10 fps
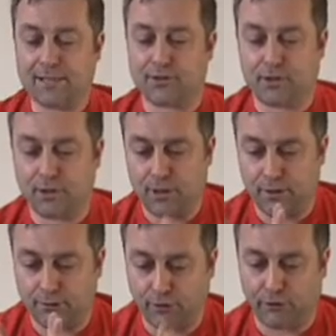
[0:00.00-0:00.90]
it's
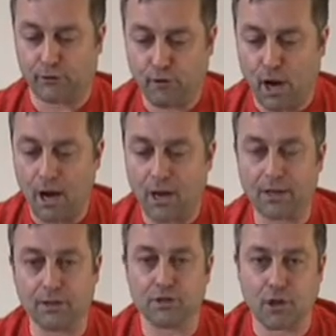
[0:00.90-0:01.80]
the Syrah
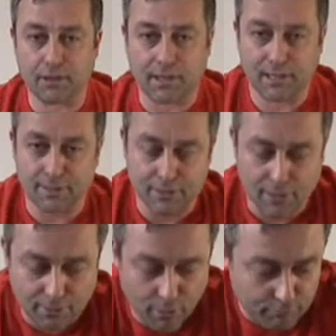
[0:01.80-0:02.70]
and the Chardonnay are the
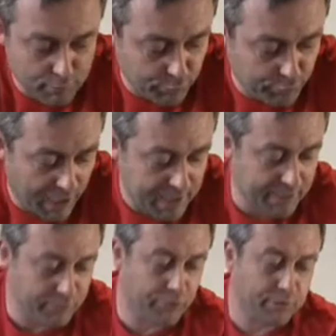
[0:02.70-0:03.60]
kind of like real
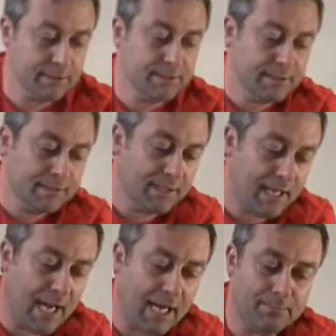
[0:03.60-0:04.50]
standouts.
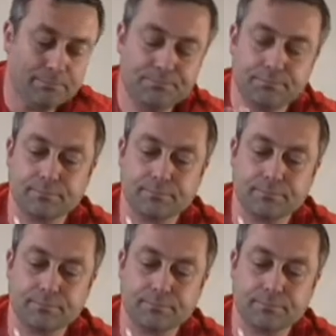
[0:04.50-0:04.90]
As